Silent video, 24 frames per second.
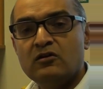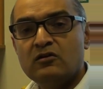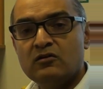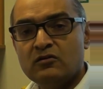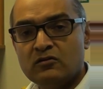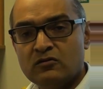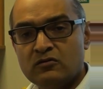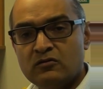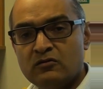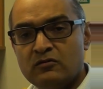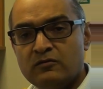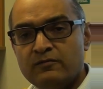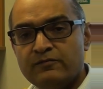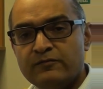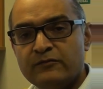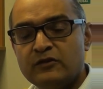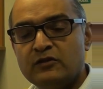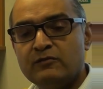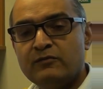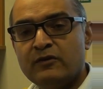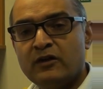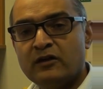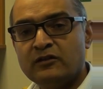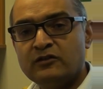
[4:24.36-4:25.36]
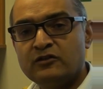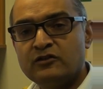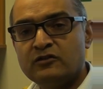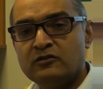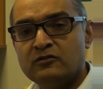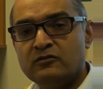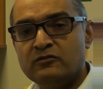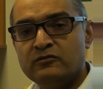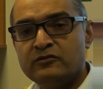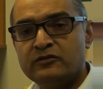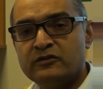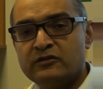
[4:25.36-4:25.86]
or you might
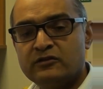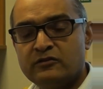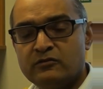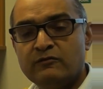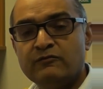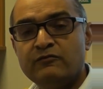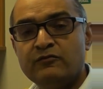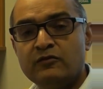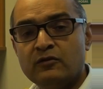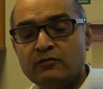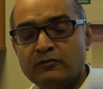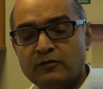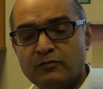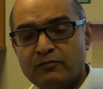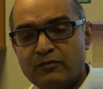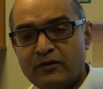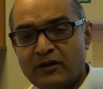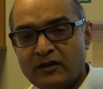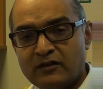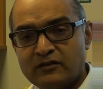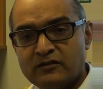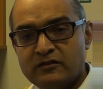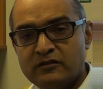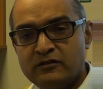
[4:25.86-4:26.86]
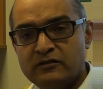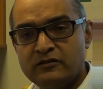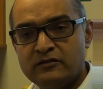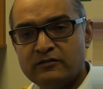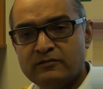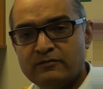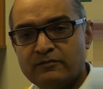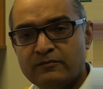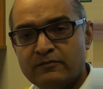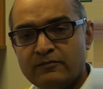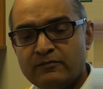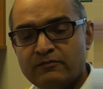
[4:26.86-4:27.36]
choose to inform the
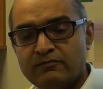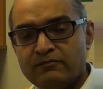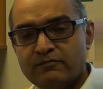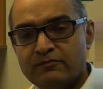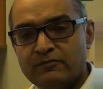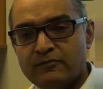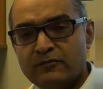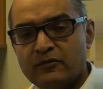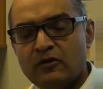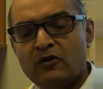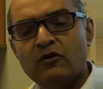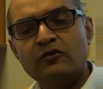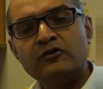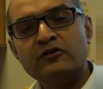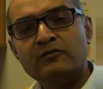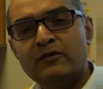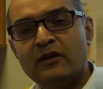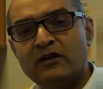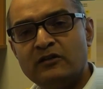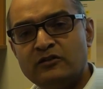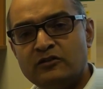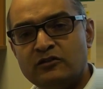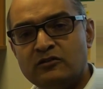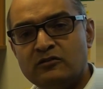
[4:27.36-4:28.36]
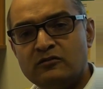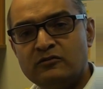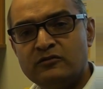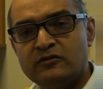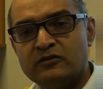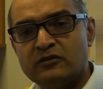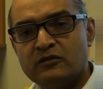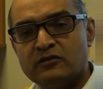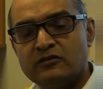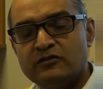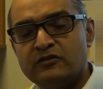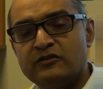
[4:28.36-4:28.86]
practice, or you might
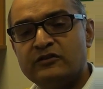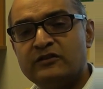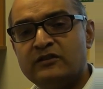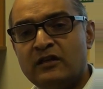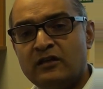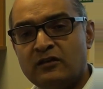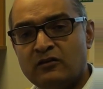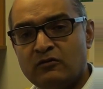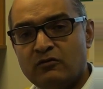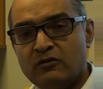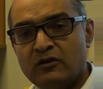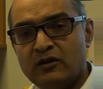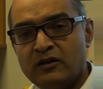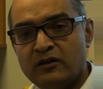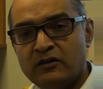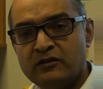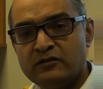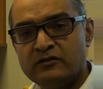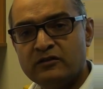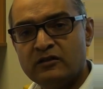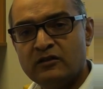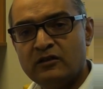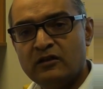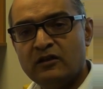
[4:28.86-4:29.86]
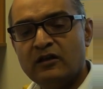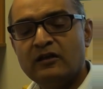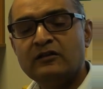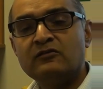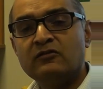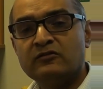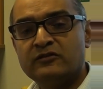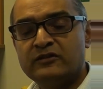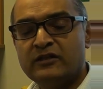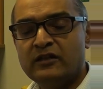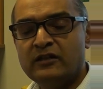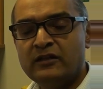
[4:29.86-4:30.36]
choose to stay quiet and
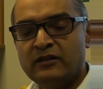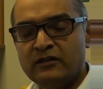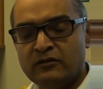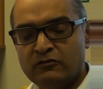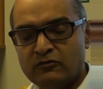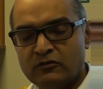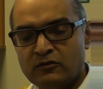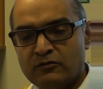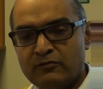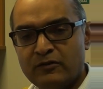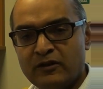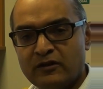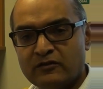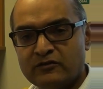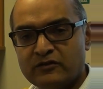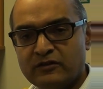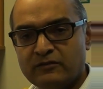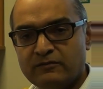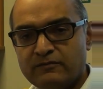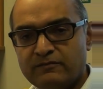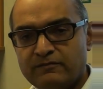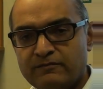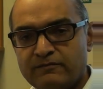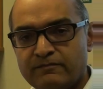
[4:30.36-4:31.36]
not tell anyone about it.